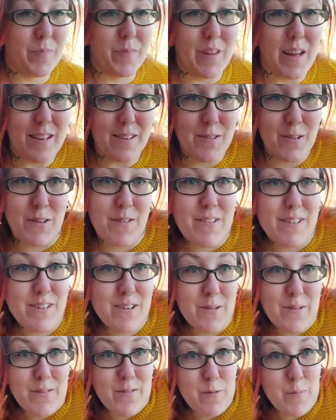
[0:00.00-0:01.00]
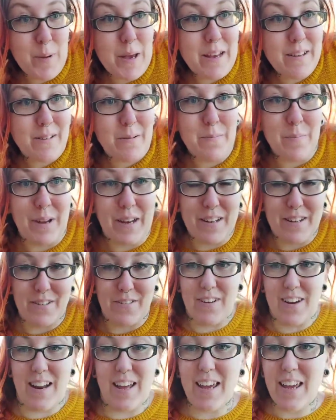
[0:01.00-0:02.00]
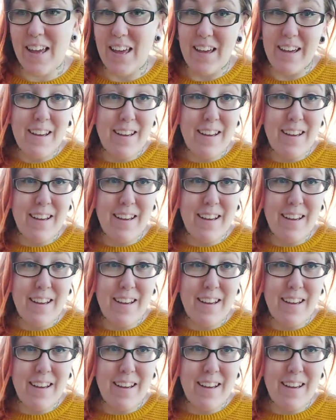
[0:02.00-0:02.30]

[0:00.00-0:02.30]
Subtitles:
That's all there is to it for peas and beans, really.